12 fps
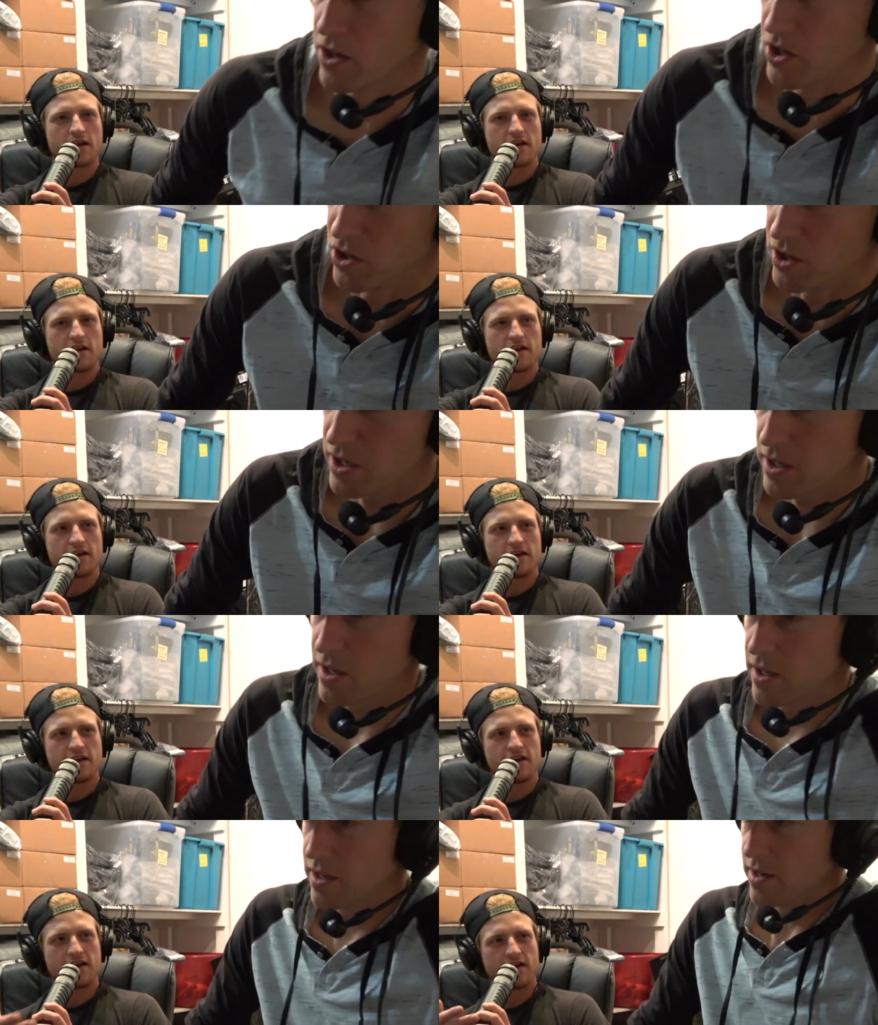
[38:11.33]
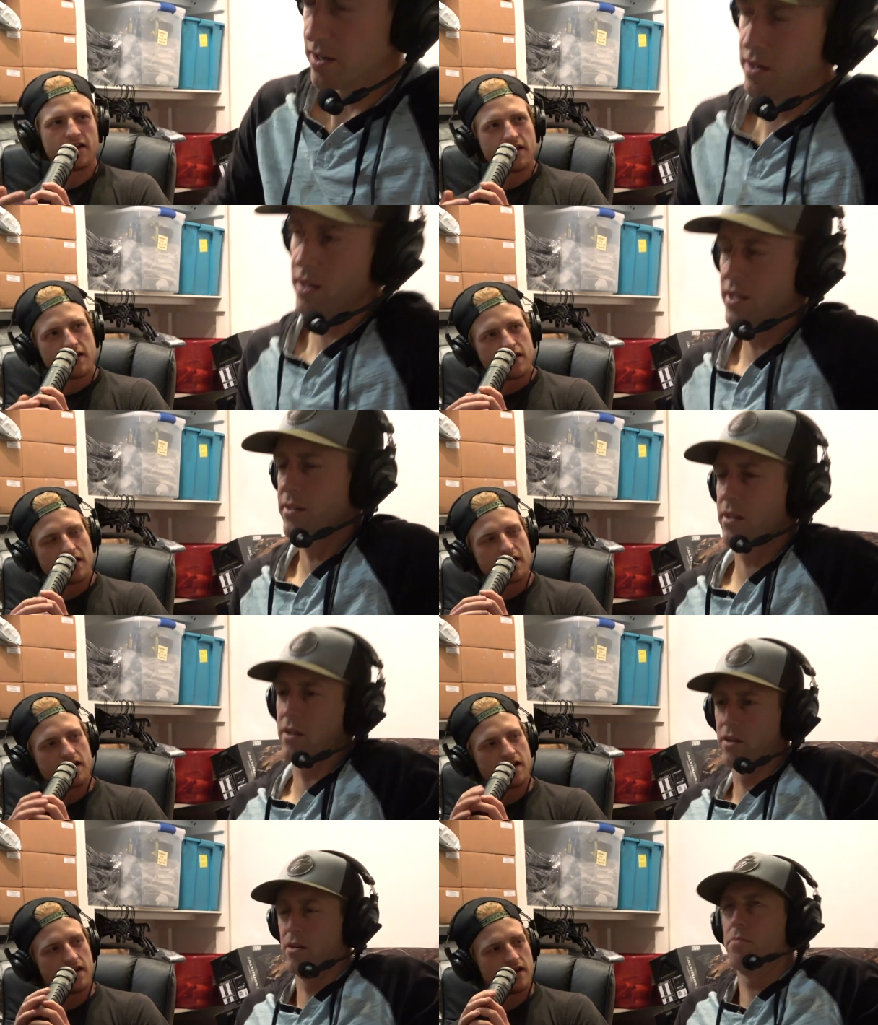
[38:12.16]
Speaker 1: a good.
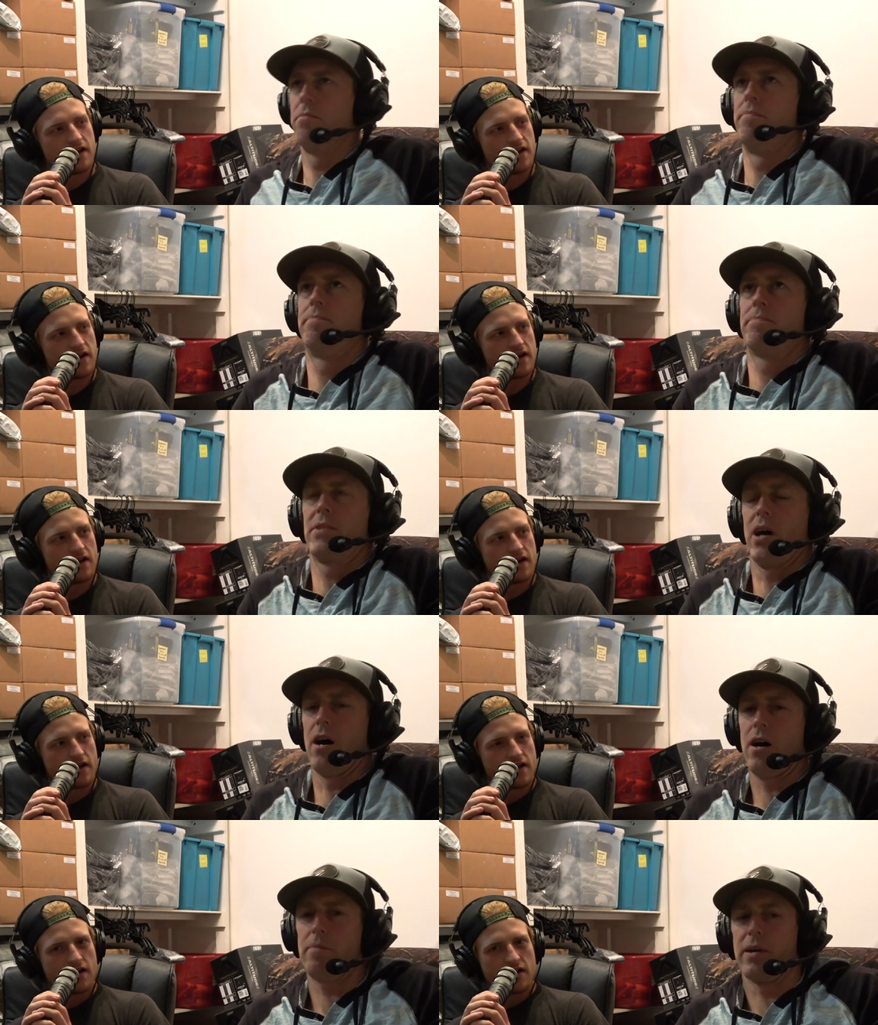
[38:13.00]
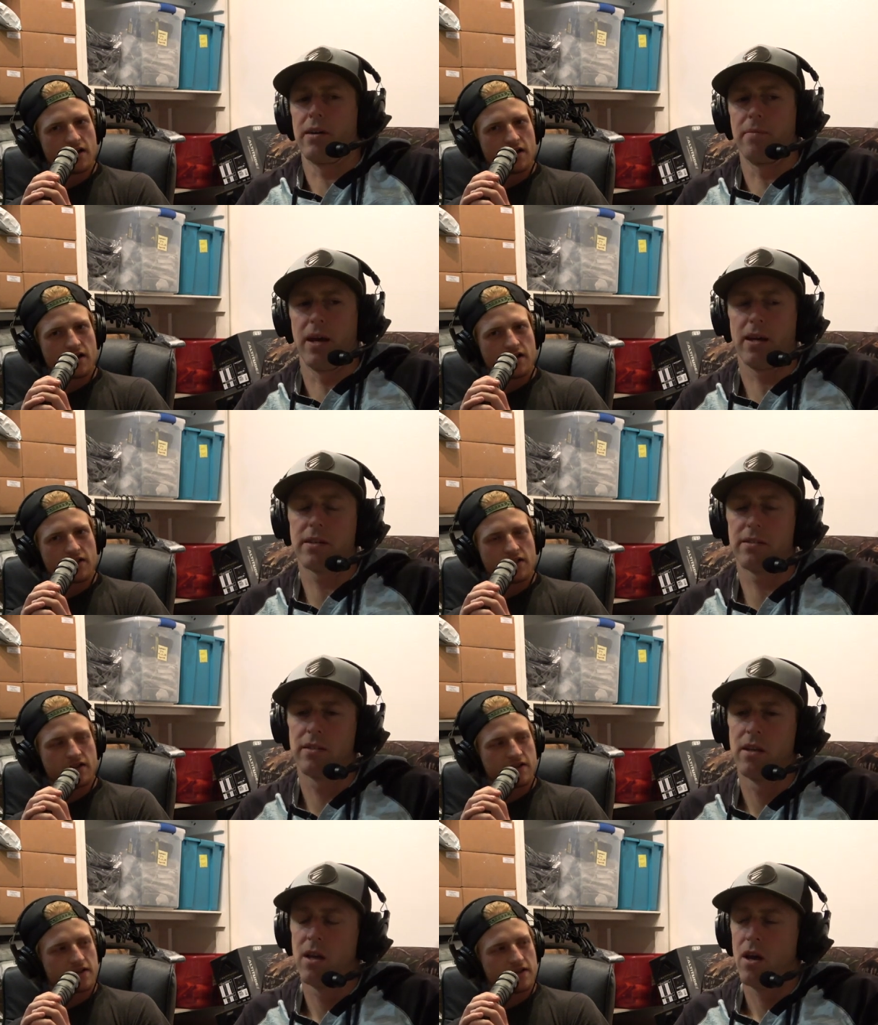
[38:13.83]
That's a good topic, man.
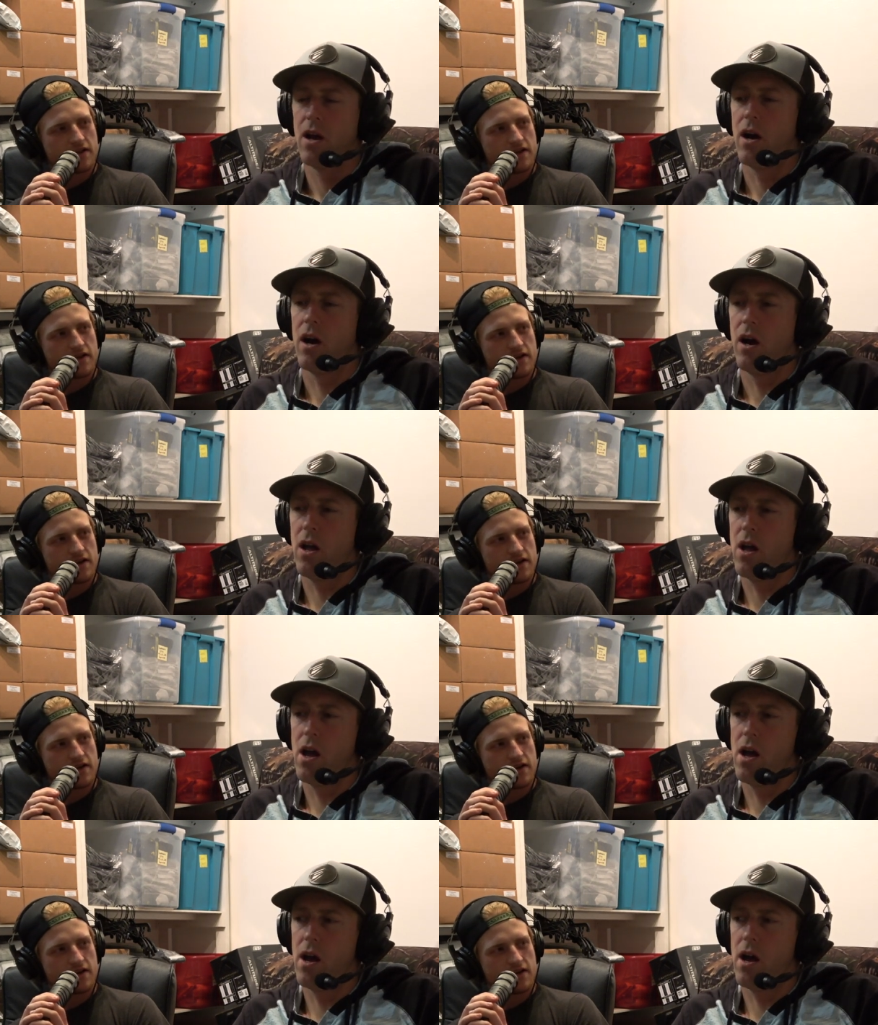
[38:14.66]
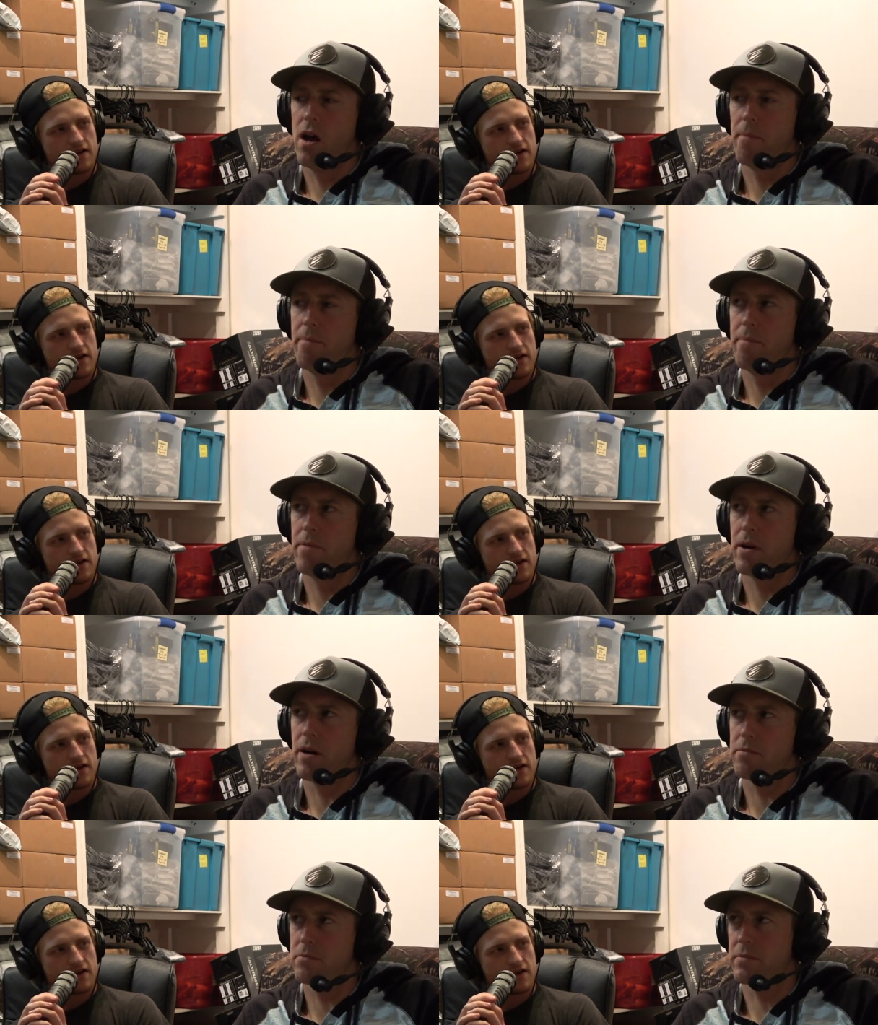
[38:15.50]
Because i
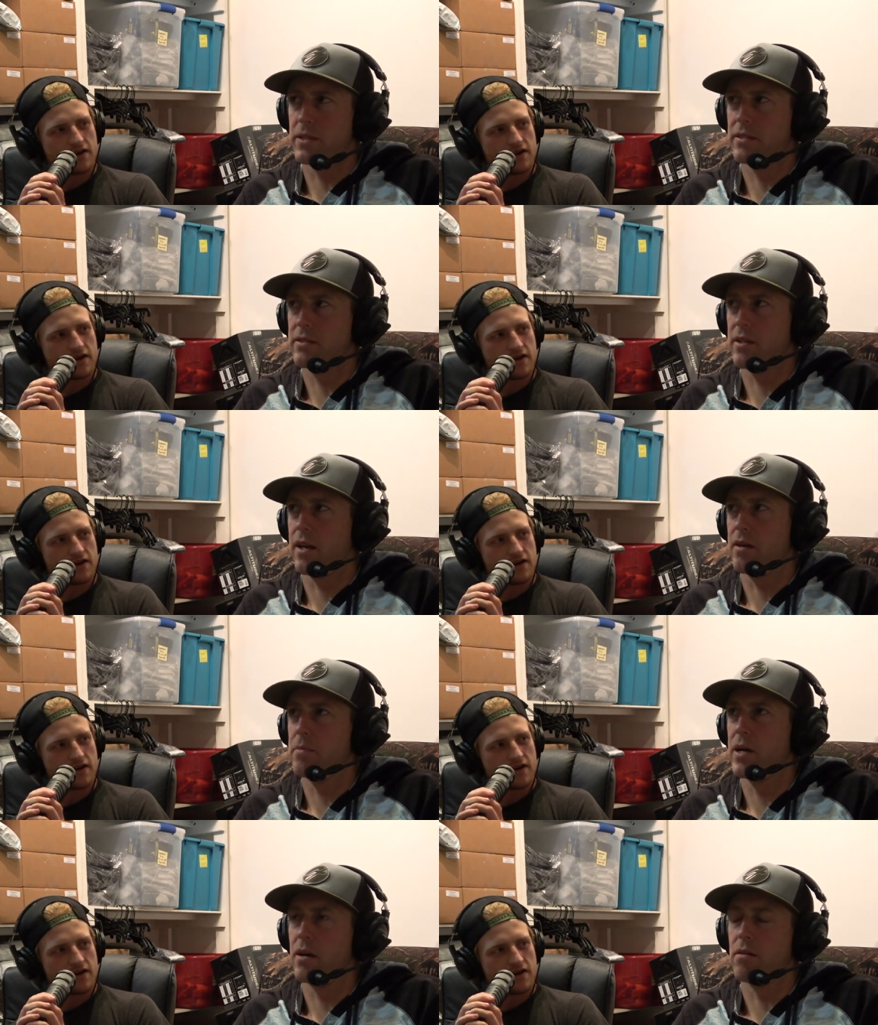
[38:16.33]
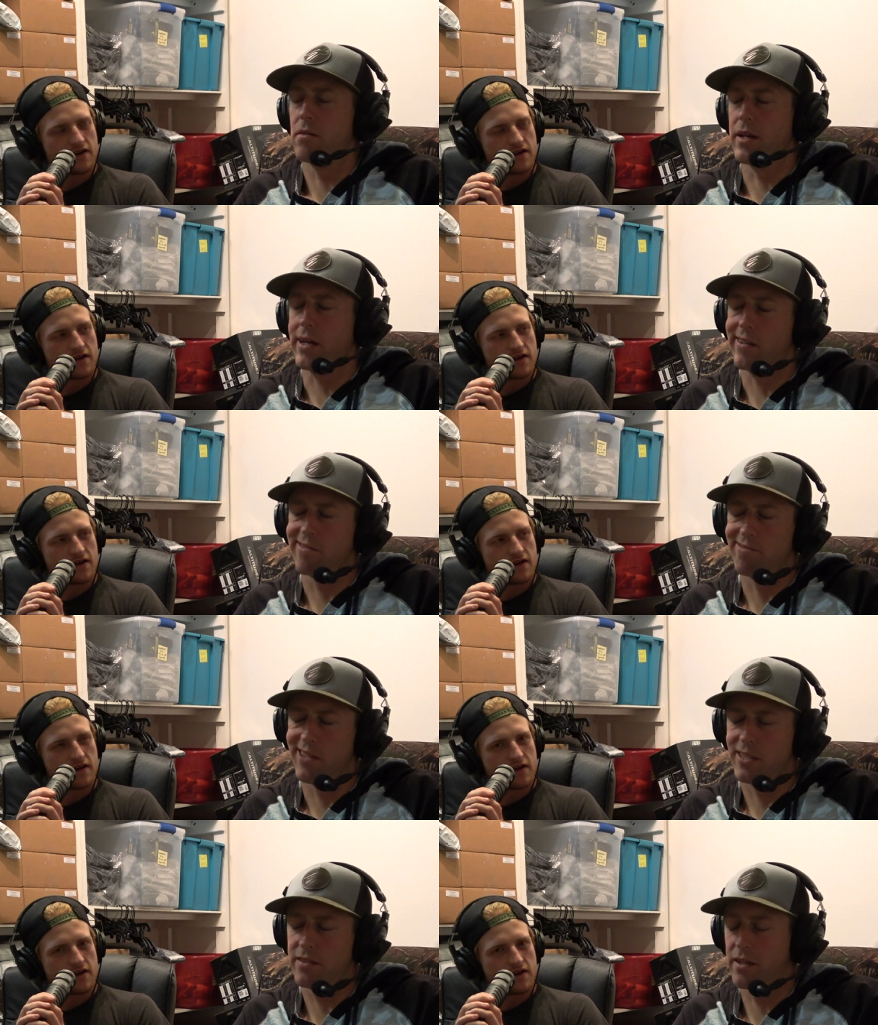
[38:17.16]
probably say about like
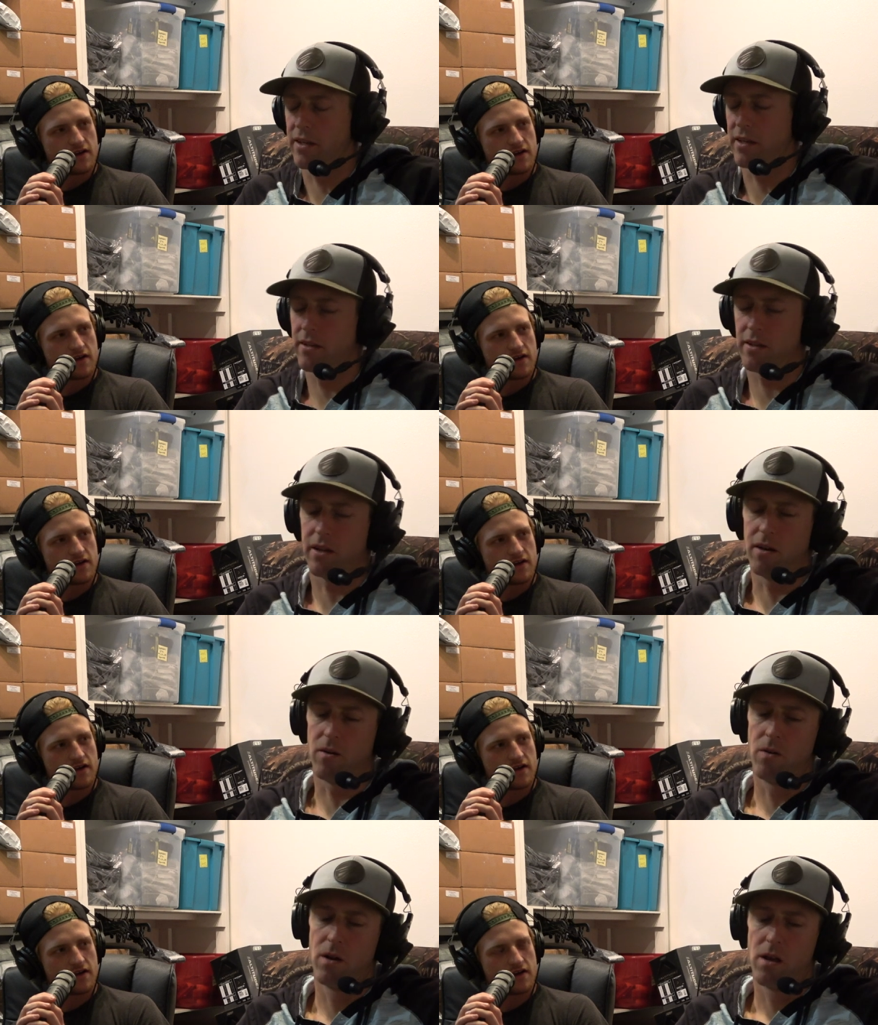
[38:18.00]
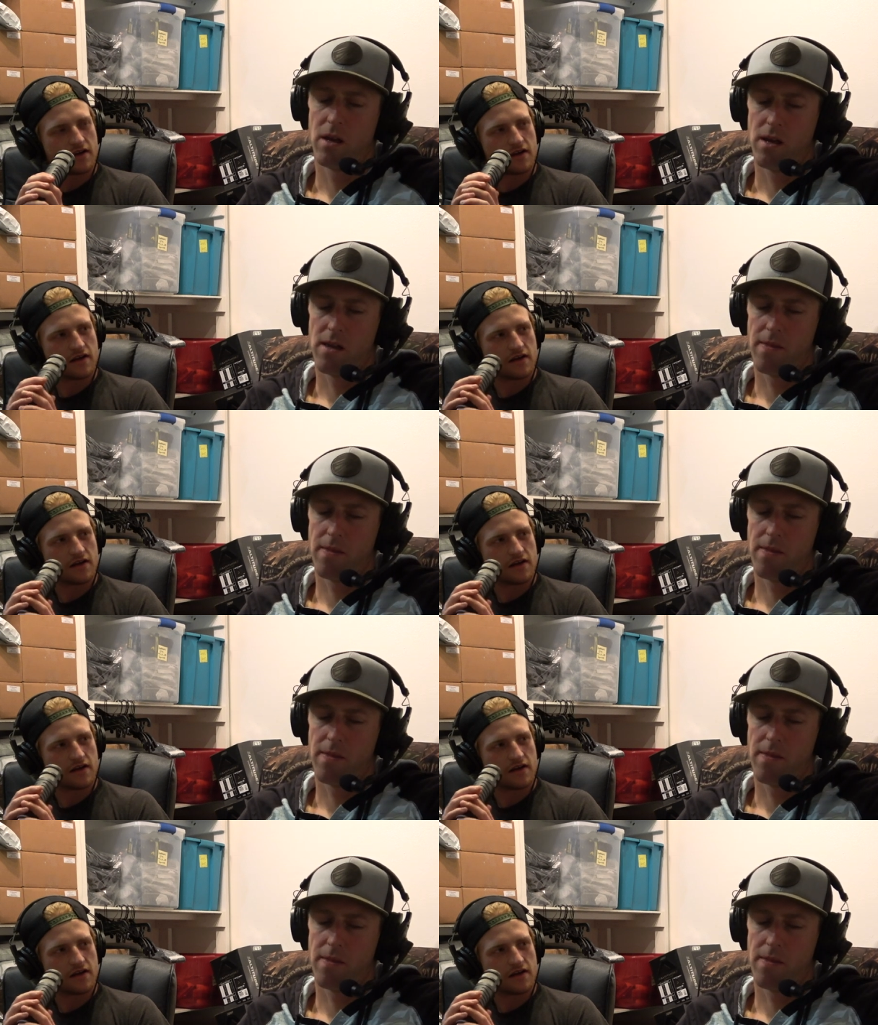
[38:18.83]
less than a year ago.